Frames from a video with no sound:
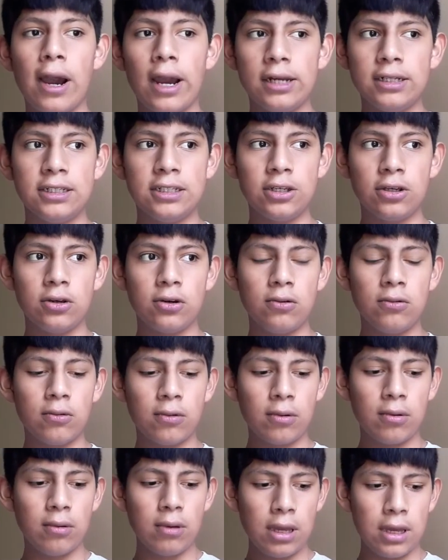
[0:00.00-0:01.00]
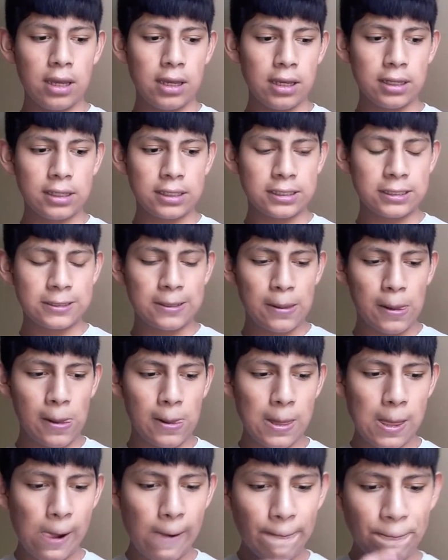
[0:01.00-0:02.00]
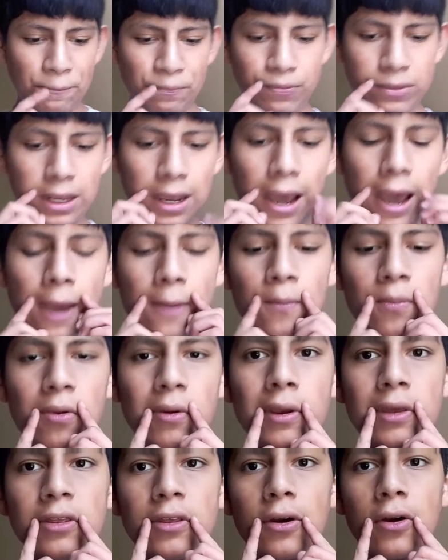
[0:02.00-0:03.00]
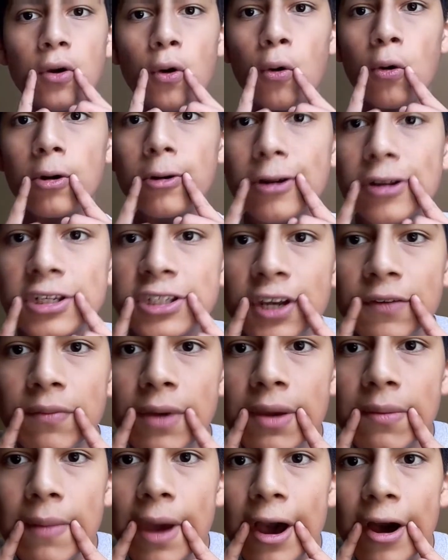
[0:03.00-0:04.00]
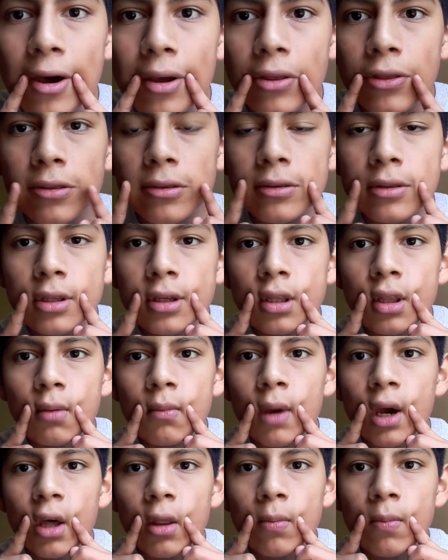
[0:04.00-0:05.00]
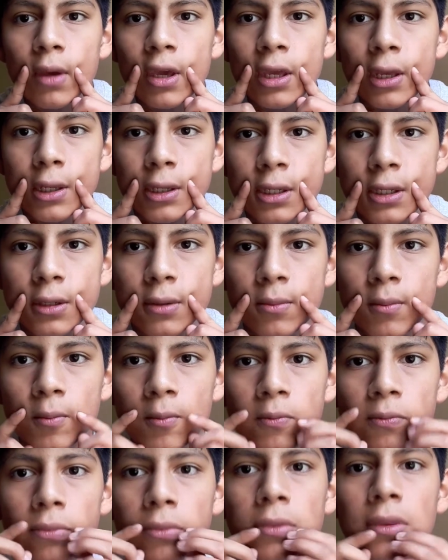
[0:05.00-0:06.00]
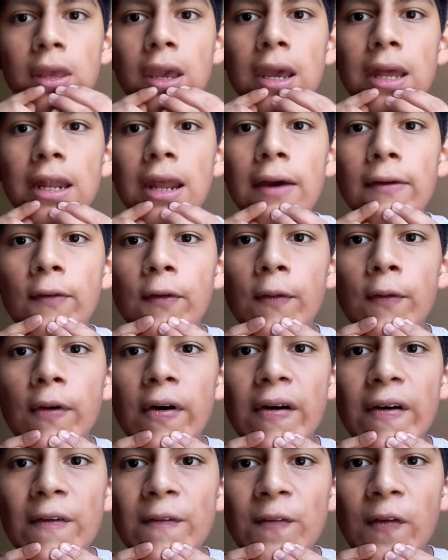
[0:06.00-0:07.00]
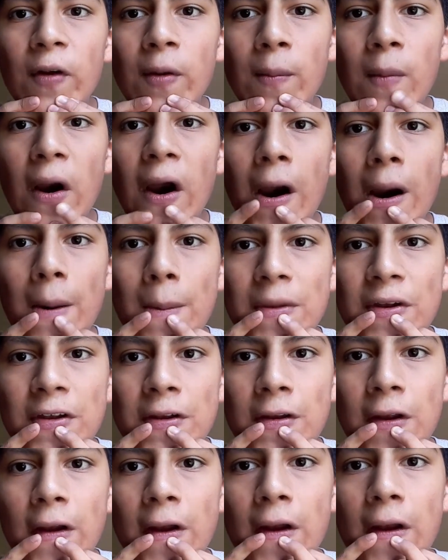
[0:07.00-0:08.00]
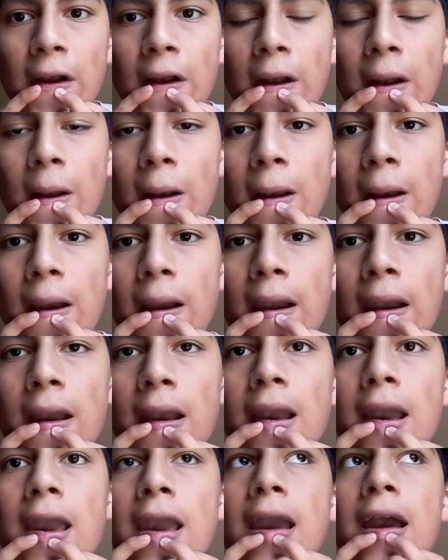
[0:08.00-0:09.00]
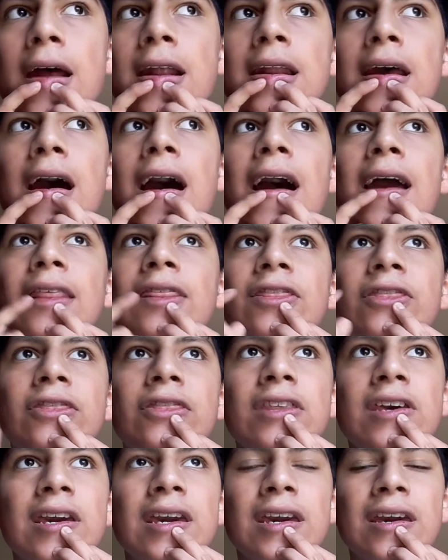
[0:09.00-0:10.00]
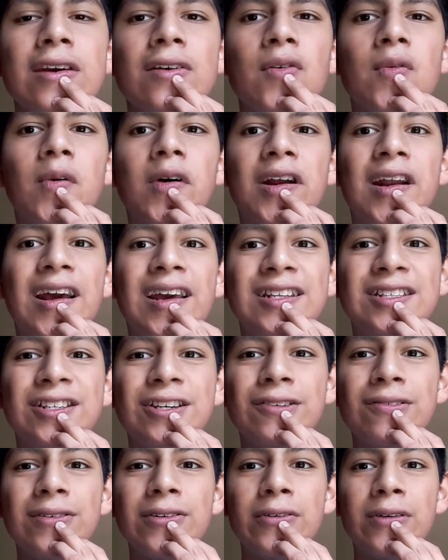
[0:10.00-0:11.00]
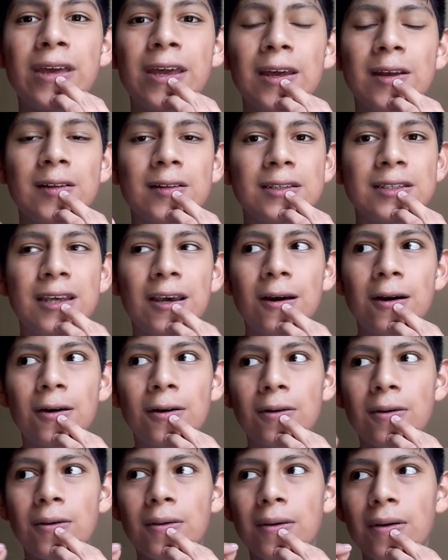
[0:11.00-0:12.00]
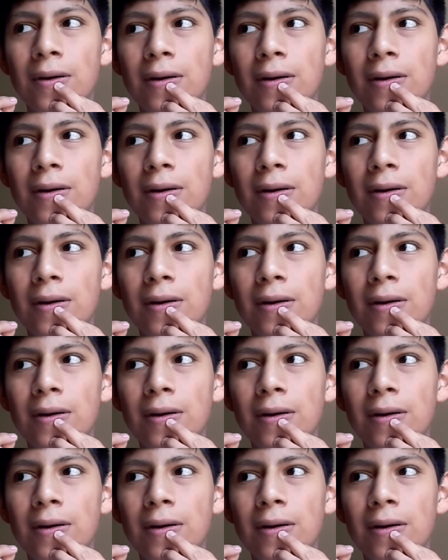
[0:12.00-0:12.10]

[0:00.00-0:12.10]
do is I bring the corners of my mouth to the mouthpiece, and I have a really firm embouchure, and I think what I do, you can't tell,